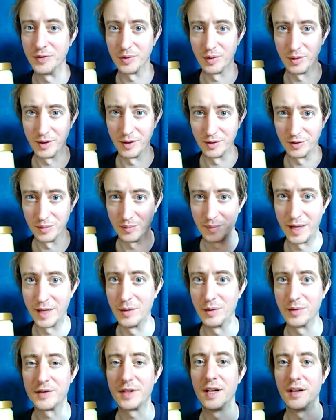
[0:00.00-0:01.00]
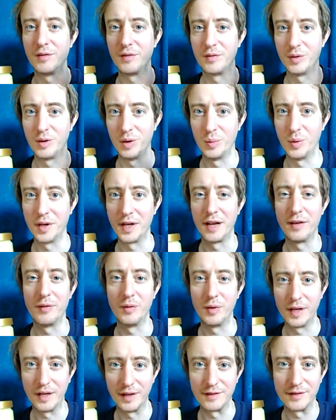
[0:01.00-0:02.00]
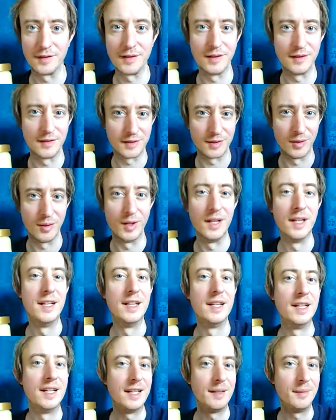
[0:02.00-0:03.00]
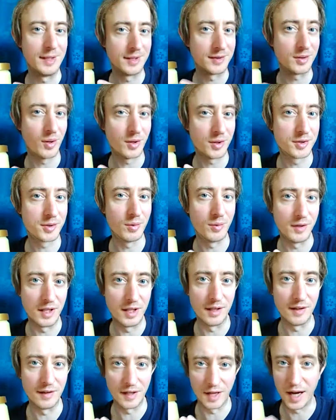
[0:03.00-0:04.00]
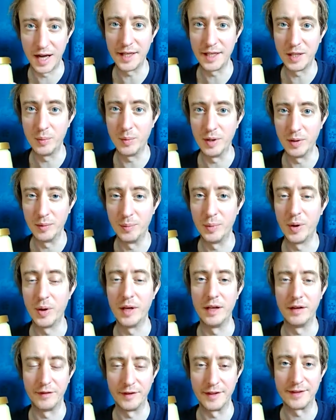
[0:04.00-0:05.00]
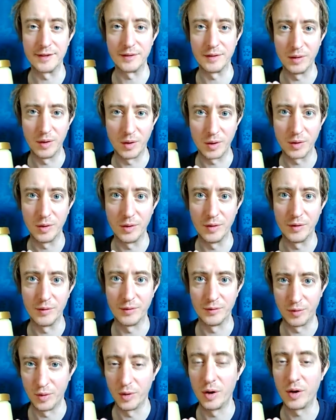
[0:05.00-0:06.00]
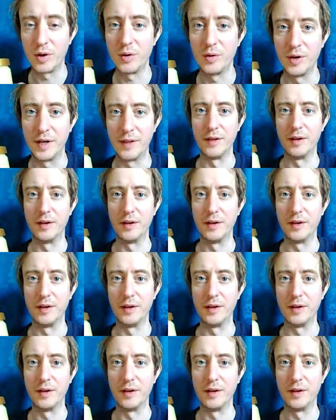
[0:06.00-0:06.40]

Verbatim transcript: or your tomato stuff or whatever in, so because also the honey will boil if it's longer in